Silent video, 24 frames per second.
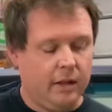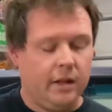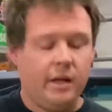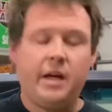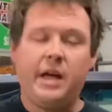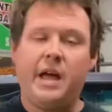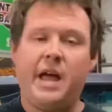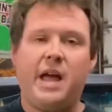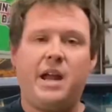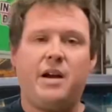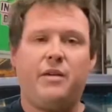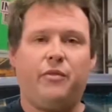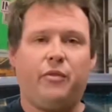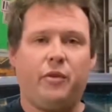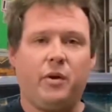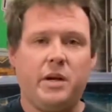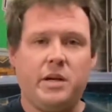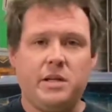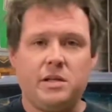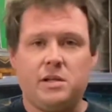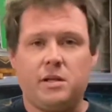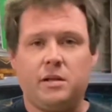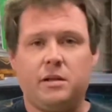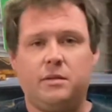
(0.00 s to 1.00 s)

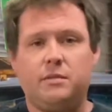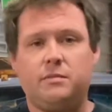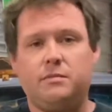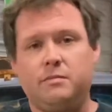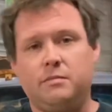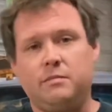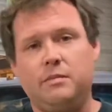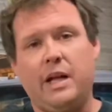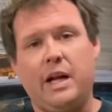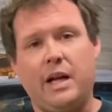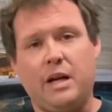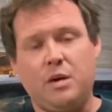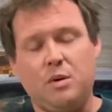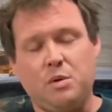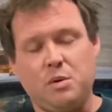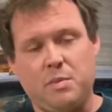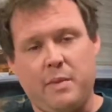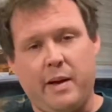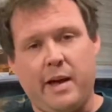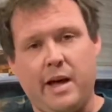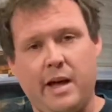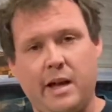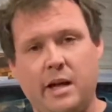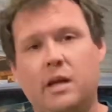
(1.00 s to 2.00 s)
Antifreeze, that goes
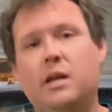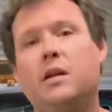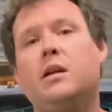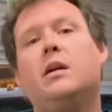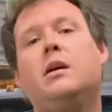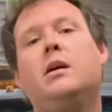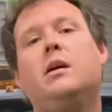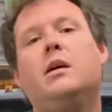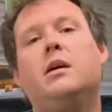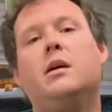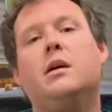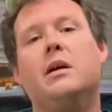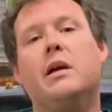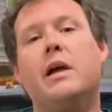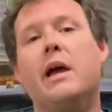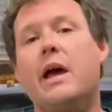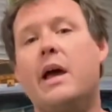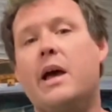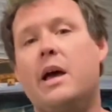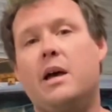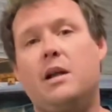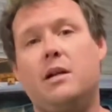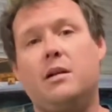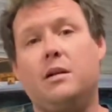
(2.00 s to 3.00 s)
bad.
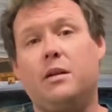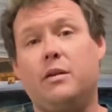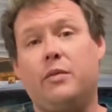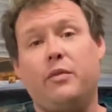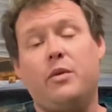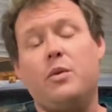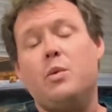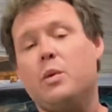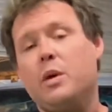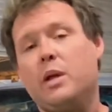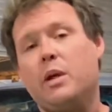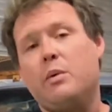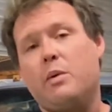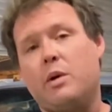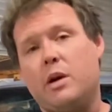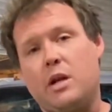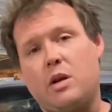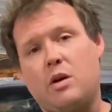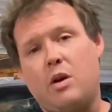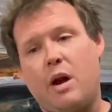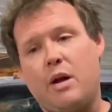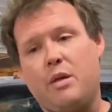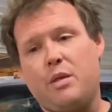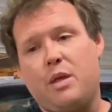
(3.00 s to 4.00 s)
And if you really want to
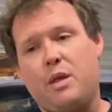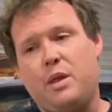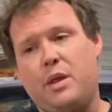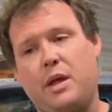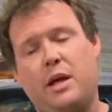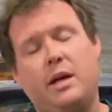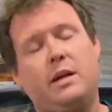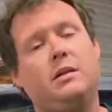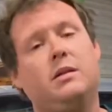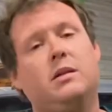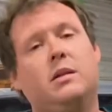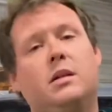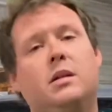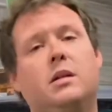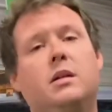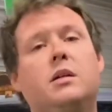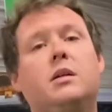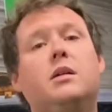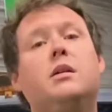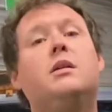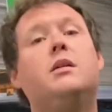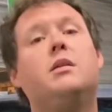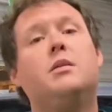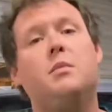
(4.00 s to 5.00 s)
drive the thing,
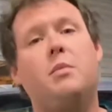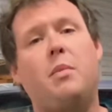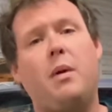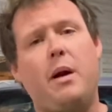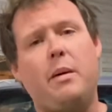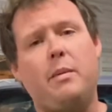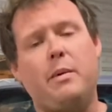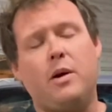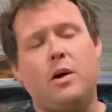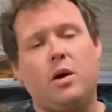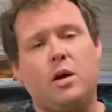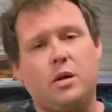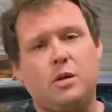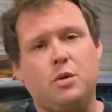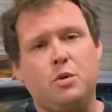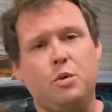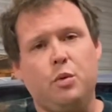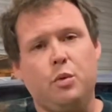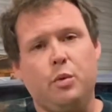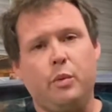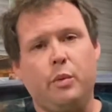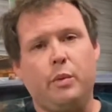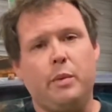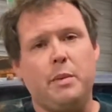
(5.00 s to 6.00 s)
you probably ought to
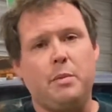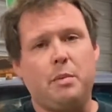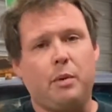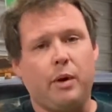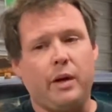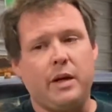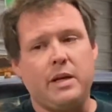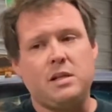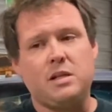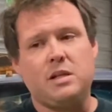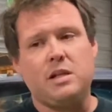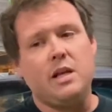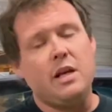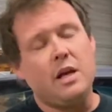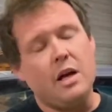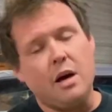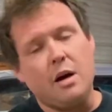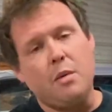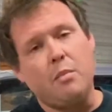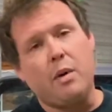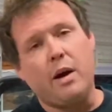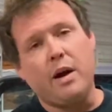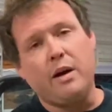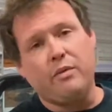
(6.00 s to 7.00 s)
replace
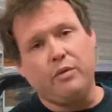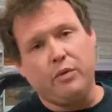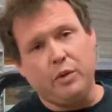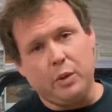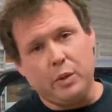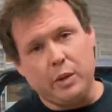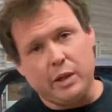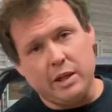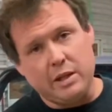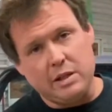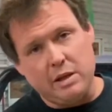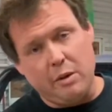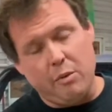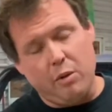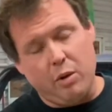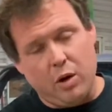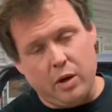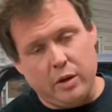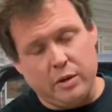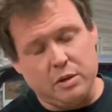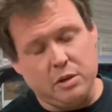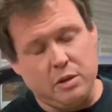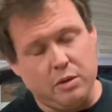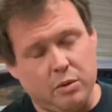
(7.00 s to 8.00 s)
the brake fluid, because that will
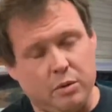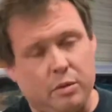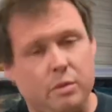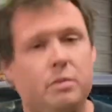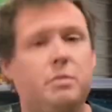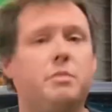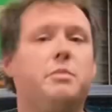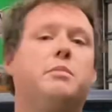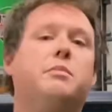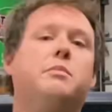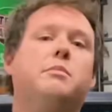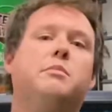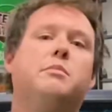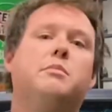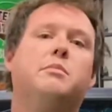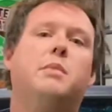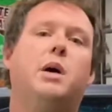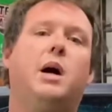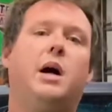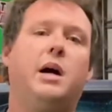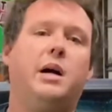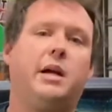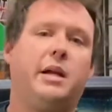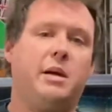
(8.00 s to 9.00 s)
also
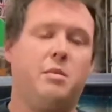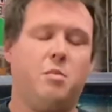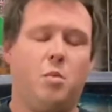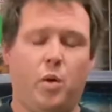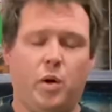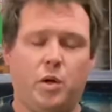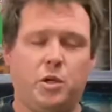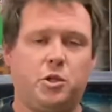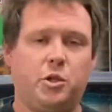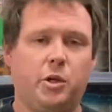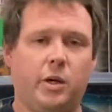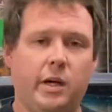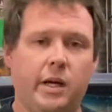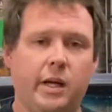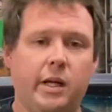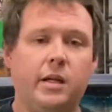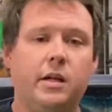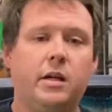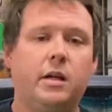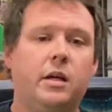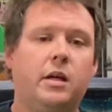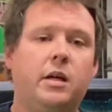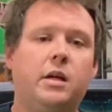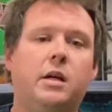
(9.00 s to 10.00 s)
get moisture in it.
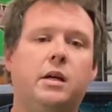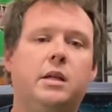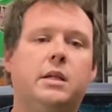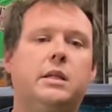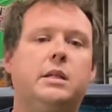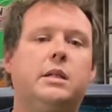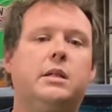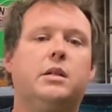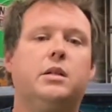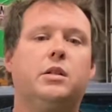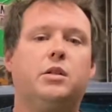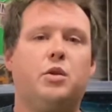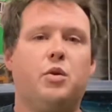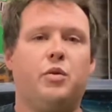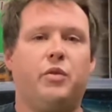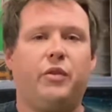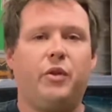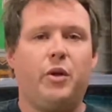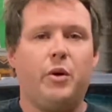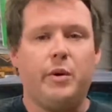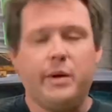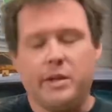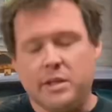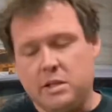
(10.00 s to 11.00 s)
Do
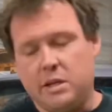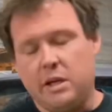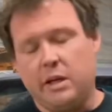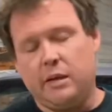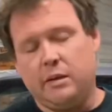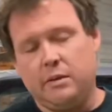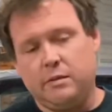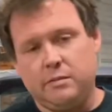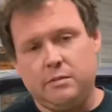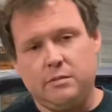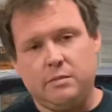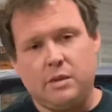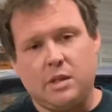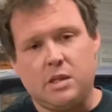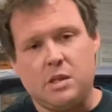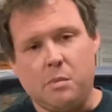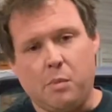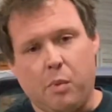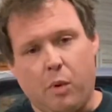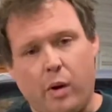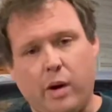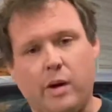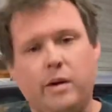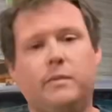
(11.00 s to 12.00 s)
fluids, it's
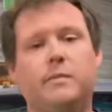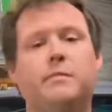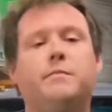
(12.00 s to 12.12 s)
important.